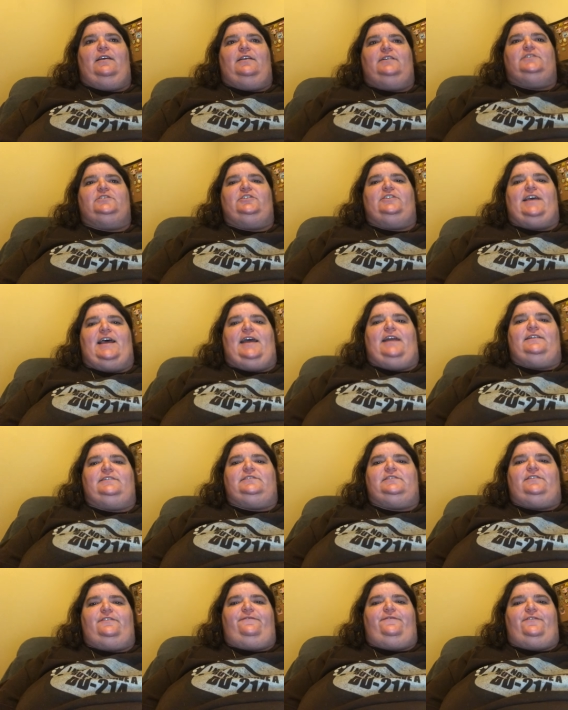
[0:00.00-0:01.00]
So that's
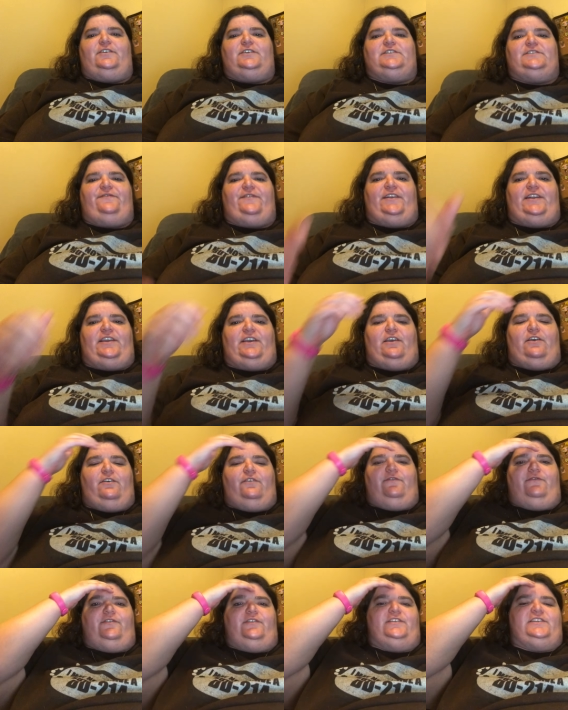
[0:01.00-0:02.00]
the first video
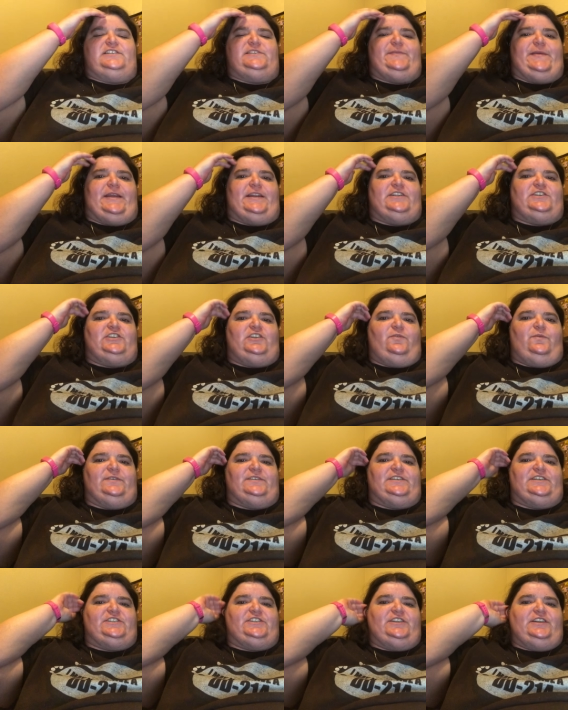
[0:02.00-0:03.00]
for the Spanish
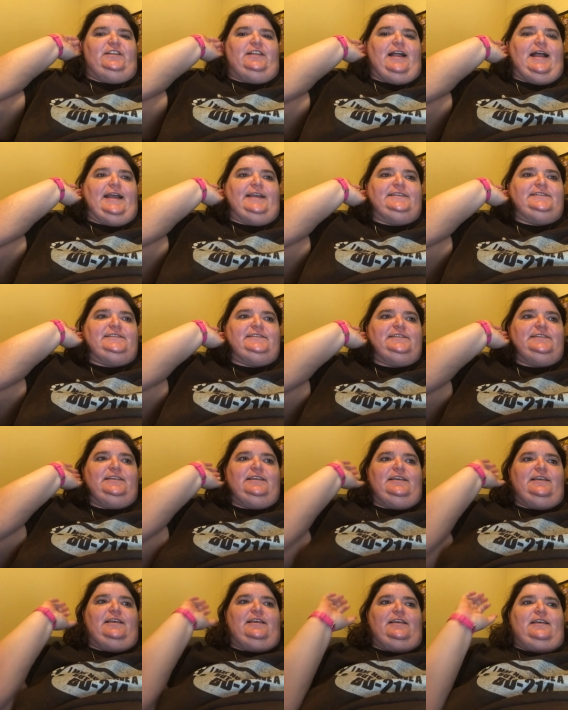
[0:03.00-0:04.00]
Inquisition class.
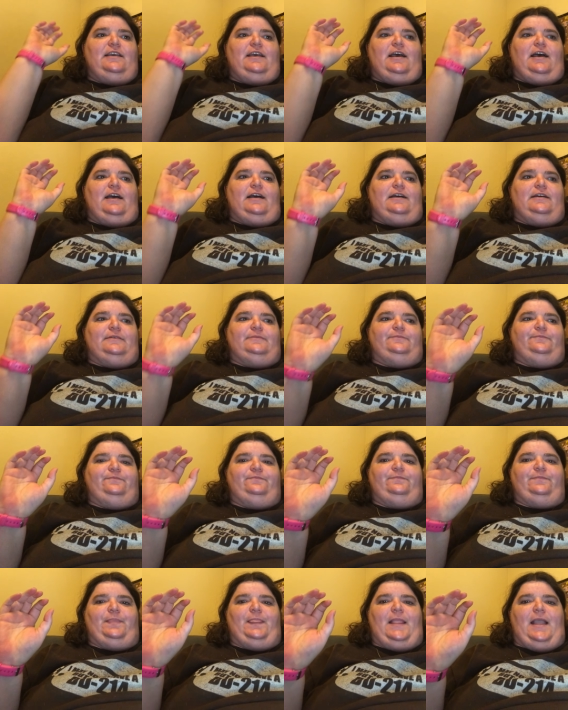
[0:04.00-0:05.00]

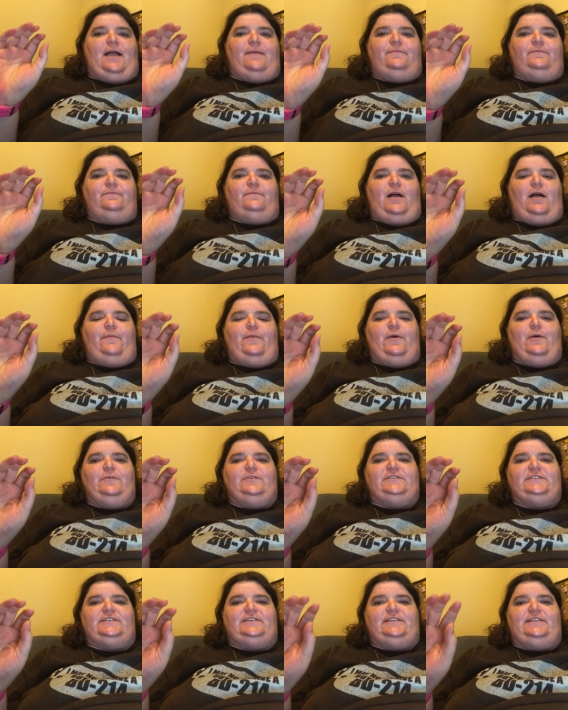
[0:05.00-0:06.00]
I'll
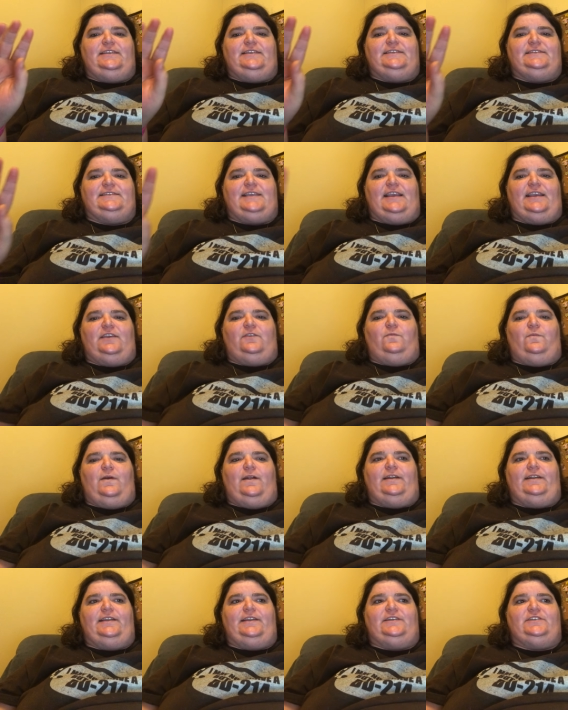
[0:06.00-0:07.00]
post the second
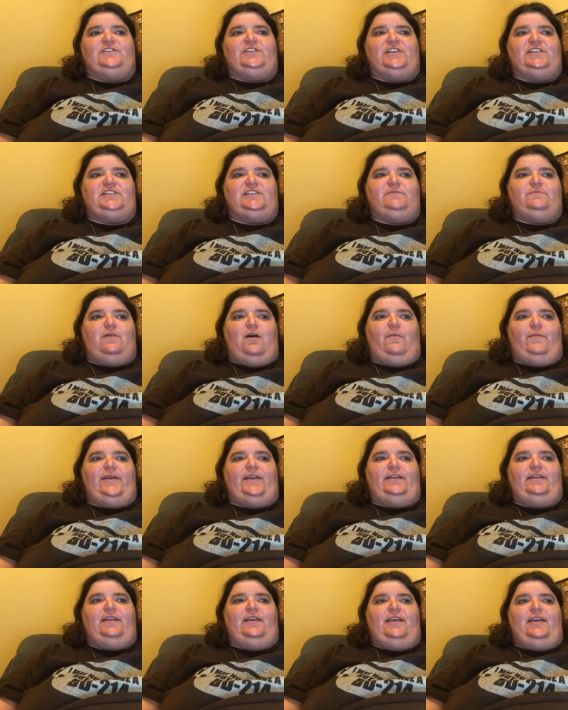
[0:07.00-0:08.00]
one in just a moment,